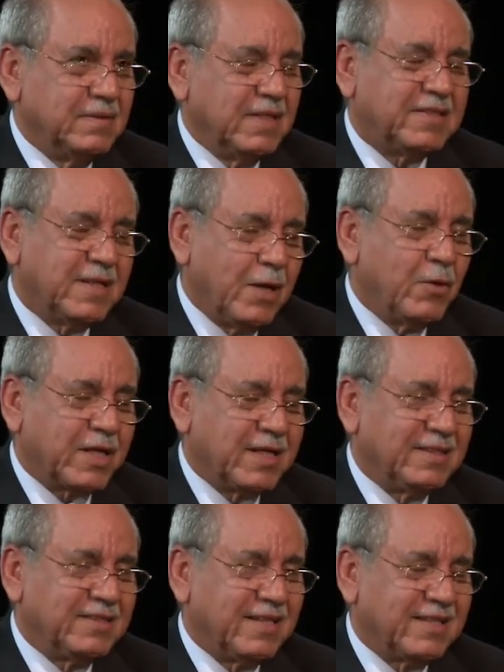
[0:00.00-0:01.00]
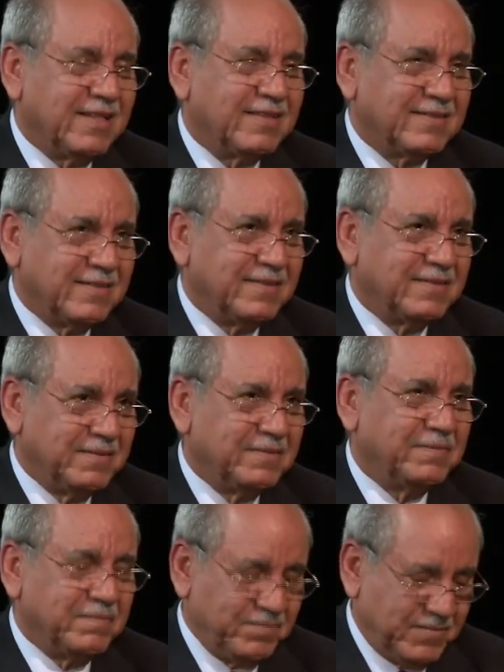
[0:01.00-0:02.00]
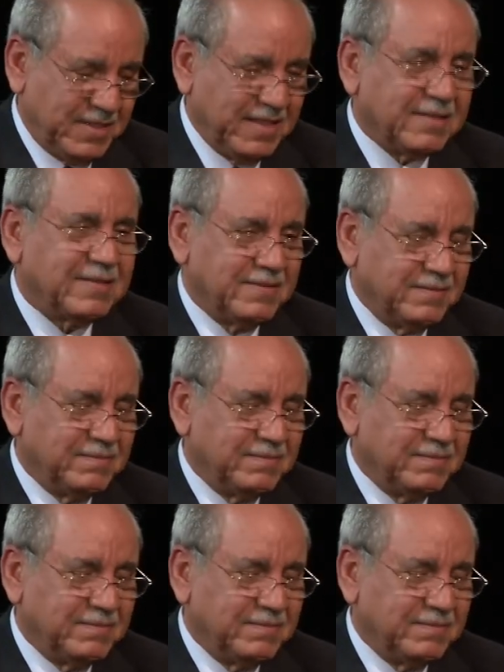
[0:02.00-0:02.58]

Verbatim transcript: It's in our culture, yes. It is in your culture. Yes.